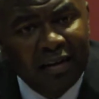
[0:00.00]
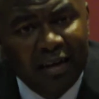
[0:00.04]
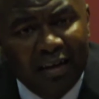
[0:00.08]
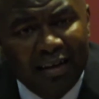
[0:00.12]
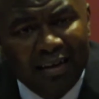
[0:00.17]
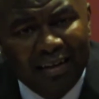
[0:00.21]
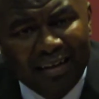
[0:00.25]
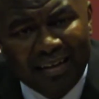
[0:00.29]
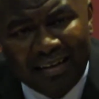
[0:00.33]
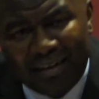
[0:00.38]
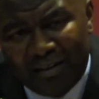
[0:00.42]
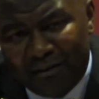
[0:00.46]

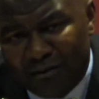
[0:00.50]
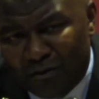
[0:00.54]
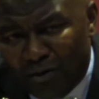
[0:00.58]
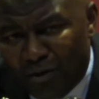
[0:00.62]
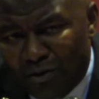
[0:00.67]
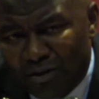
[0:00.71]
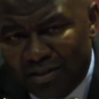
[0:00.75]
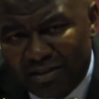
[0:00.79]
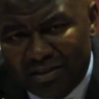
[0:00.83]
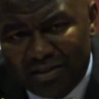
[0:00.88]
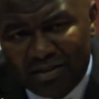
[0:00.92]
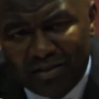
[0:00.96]
Of
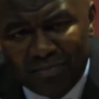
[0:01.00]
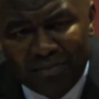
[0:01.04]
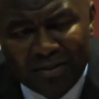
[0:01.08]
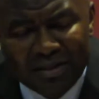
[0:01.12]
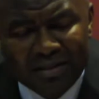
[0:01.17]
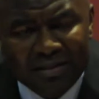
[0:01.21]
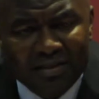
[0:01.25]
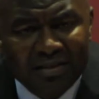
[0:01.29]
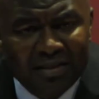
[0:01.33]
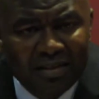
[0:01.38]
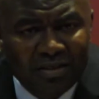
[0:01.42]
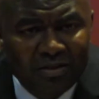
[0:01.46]
course, it would have
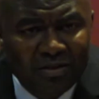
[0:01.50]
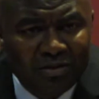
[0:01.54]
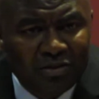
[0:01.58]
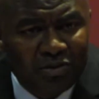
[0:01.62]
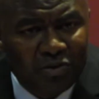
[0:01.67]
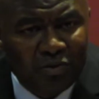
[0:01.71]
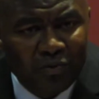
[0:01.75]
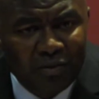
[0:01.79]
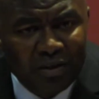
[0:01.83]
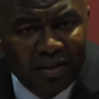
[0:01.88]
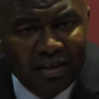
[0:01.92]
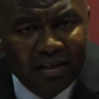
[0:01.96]
been a
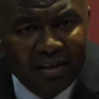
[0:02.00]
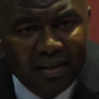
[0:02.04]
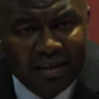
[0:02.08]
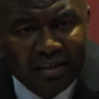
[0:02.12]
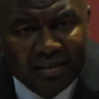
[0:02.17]
signature win.